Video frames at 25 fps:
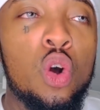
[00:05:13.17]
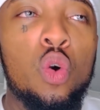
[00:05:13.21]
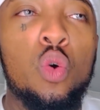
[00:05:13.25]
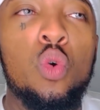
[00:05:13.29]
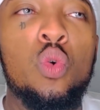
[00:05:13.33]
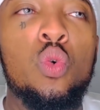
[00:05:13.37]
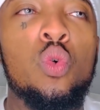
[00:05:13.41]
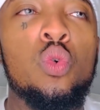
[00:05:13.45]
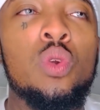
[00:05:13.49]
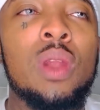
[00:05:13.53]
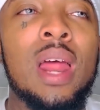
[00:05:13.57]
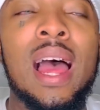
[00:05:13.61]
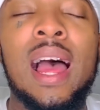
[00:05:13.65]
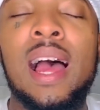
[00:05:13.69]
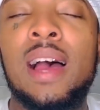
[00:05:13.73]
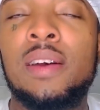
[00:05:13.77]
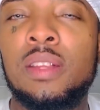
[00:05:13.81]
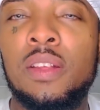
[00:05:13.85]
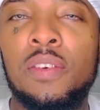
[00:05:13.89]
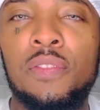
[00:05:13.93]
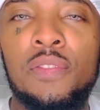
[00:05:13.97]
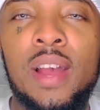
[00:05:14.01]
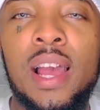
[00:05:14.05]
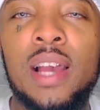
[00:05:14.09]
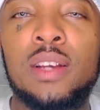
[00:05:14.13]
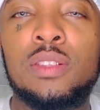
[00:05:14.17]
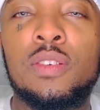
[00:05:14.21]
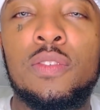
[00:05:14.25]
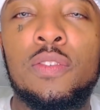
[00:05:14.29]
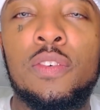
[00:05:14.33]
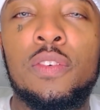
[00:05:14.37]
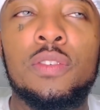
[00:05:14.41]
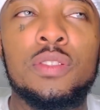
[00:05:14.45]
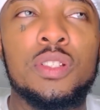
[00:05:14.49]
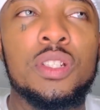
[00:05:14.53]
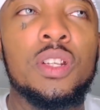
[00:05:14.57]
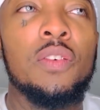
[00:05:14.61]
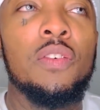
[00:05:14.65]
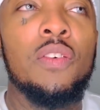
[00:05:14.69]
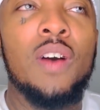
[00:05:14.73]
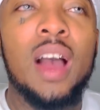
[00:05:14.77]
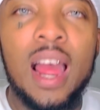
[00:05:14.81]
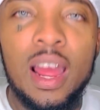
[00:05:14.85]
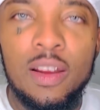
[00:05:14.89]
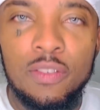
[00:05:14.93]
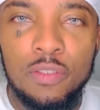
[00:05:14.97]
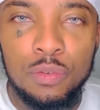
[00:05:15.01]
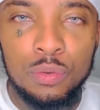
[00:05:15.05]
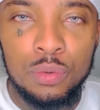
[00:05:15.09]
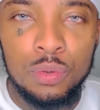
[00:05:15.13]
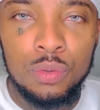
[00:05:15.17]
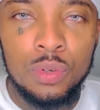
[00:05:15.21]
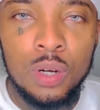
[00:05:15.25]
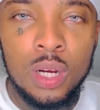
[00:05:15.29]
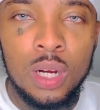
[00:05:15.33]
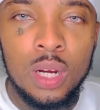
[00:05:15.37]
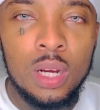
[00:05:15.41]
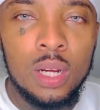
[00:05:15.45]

all out of the fact of survival.